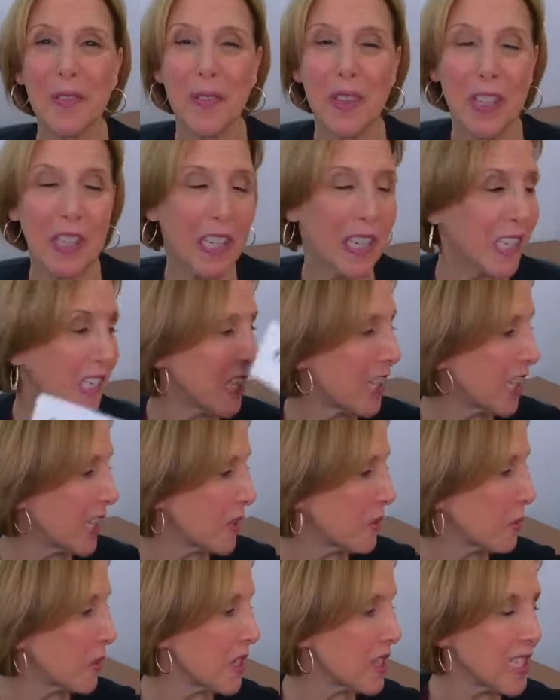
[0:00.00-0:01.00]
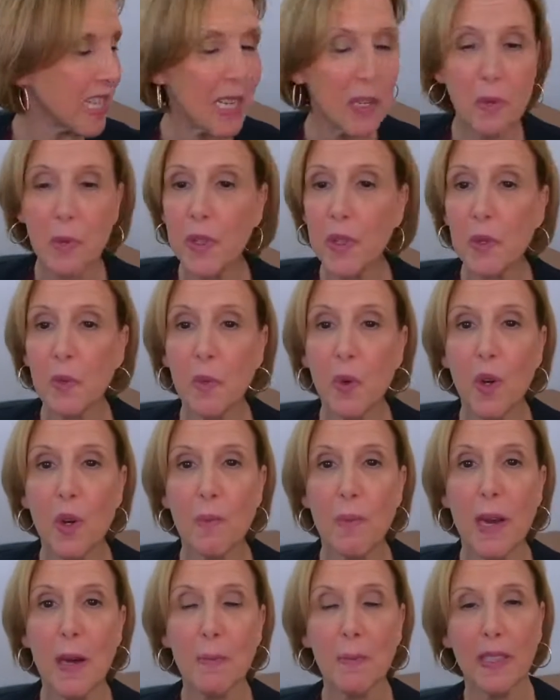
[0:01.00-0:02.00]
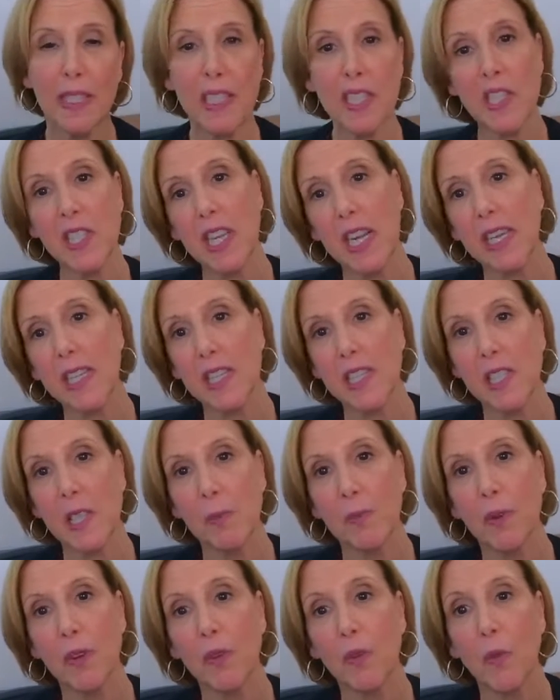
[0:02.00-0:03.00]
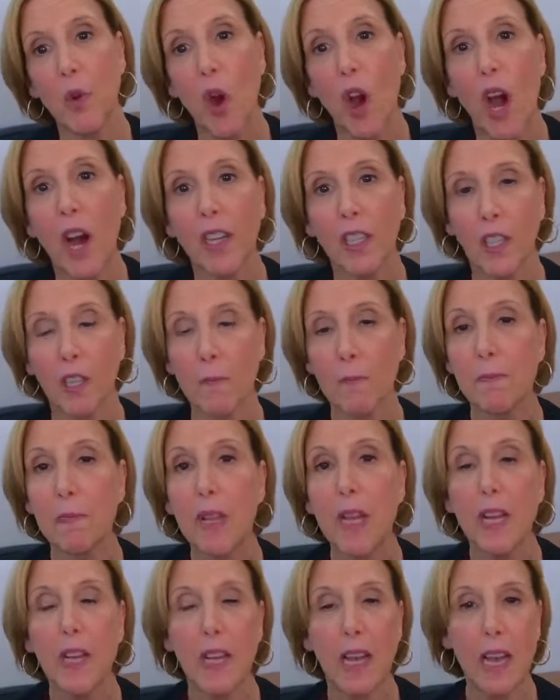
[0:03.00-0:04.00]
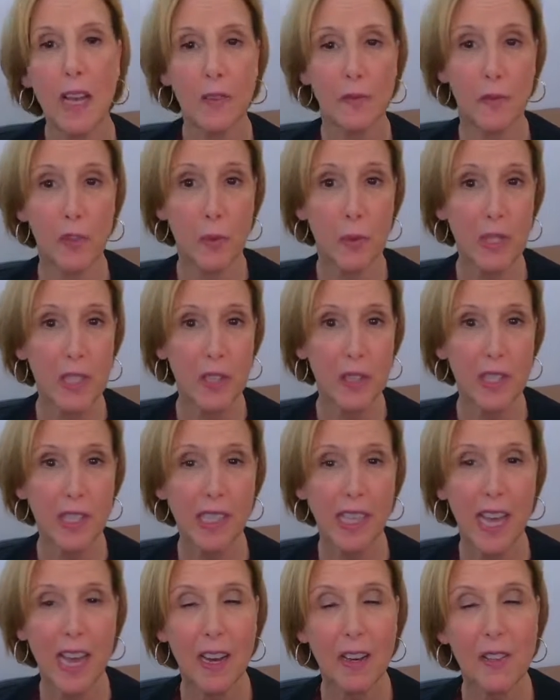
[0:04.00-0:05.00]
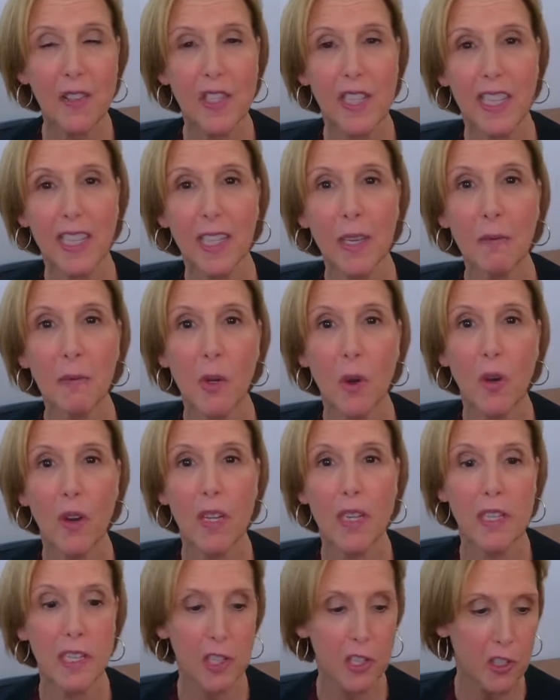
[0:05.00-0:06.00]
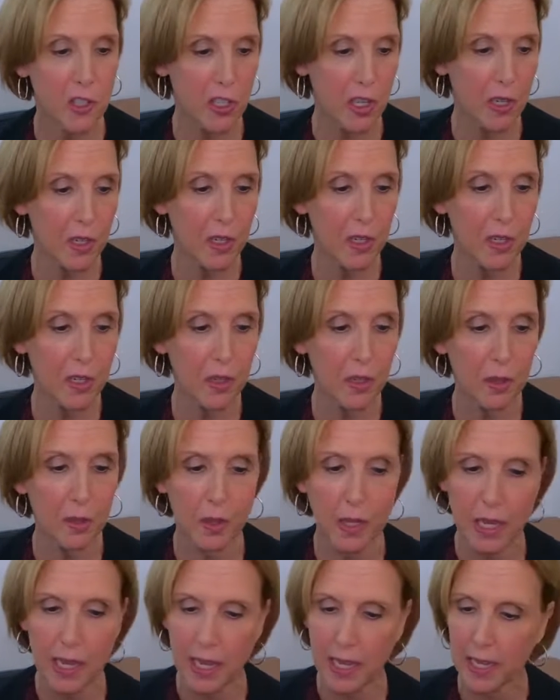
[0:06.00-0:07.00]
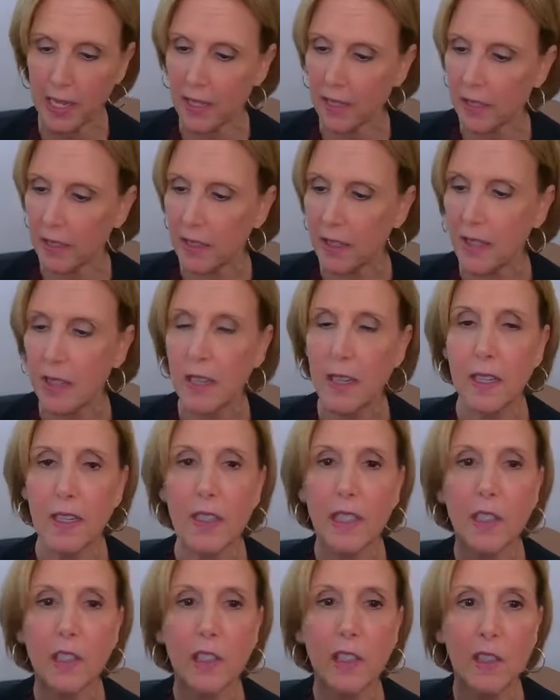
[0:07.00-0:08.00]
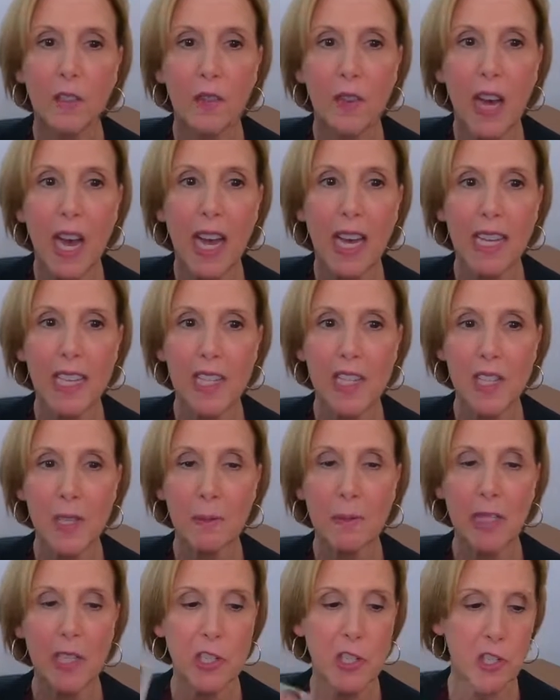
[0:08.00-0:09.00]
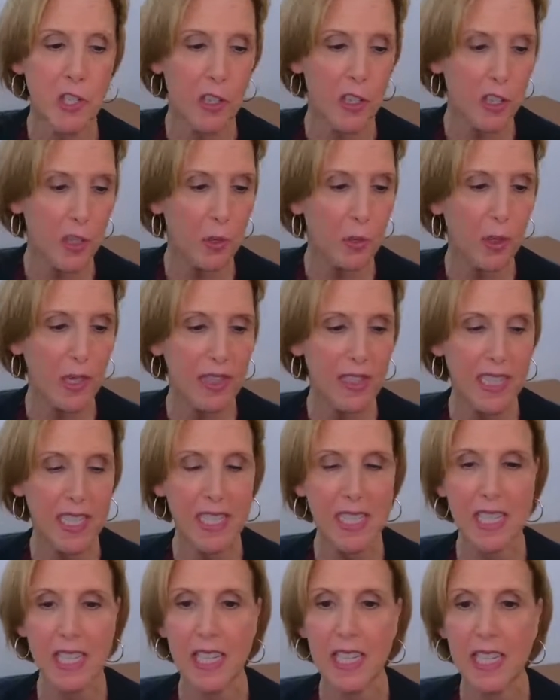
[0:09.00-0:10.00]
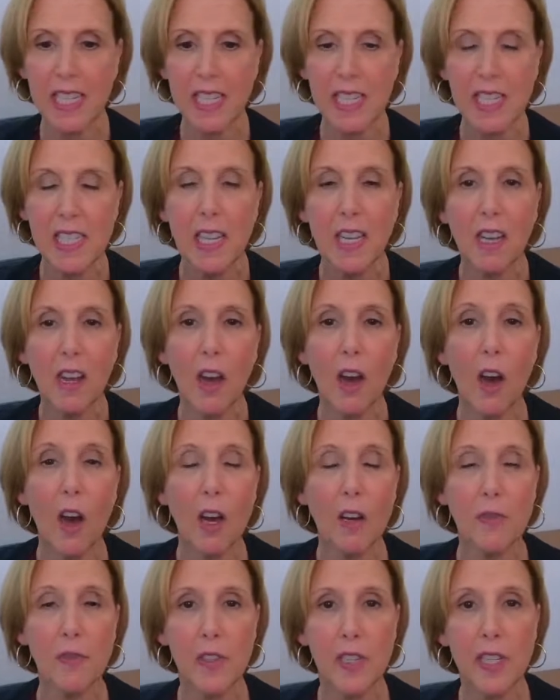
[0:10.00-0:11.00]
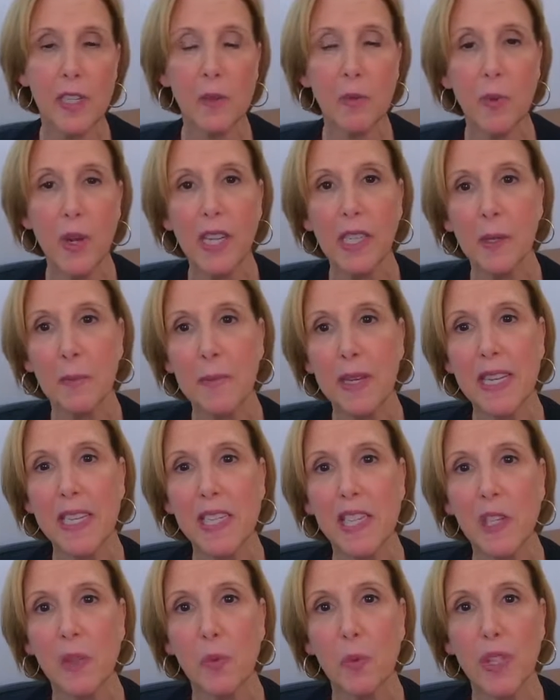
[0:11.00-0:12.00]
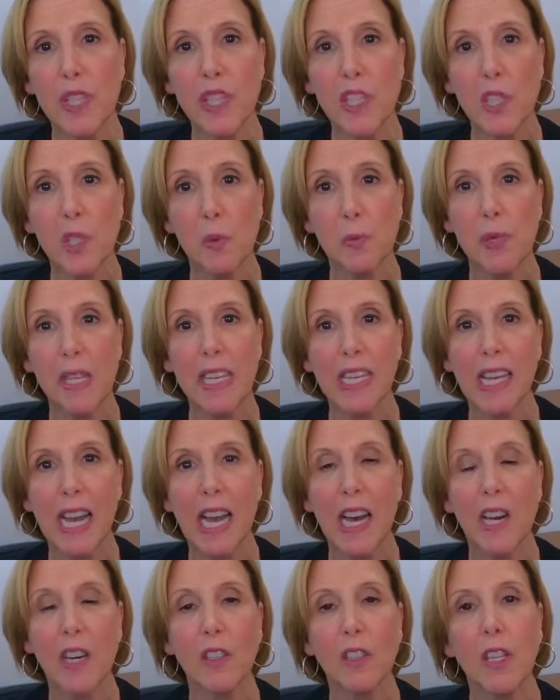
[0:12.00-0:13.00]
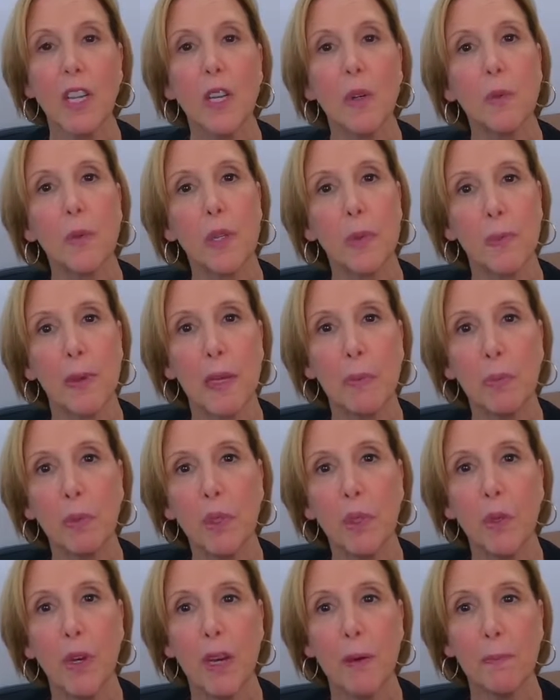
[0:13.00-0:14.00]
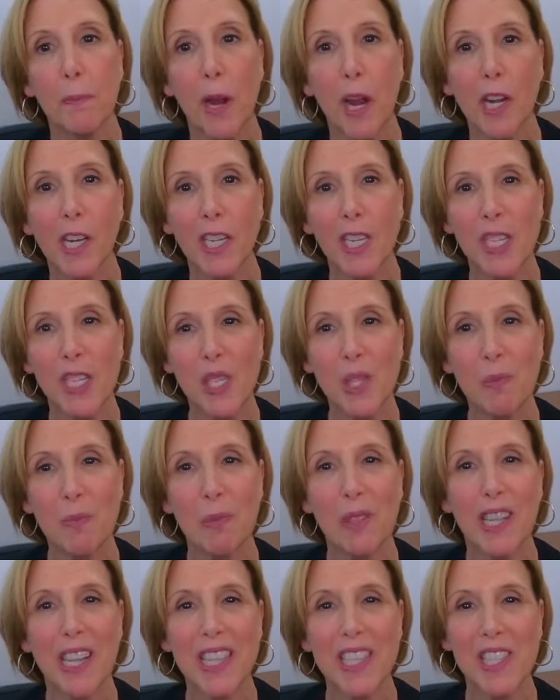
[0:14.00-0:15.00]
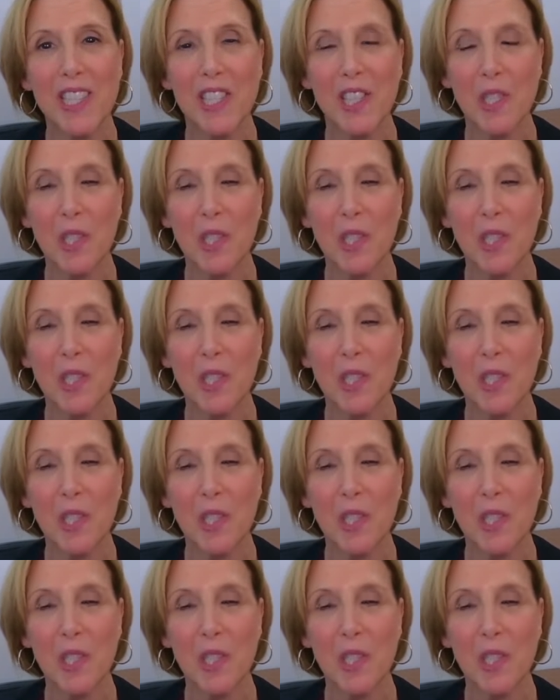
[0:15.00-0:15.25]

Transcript: Very good. We're done with the warm-up. Let's take a sip of water. After we do the counting, I'm going to show you a little device. I'm going to show you what this is. Often recommended with speak out with people who have Parkinson plus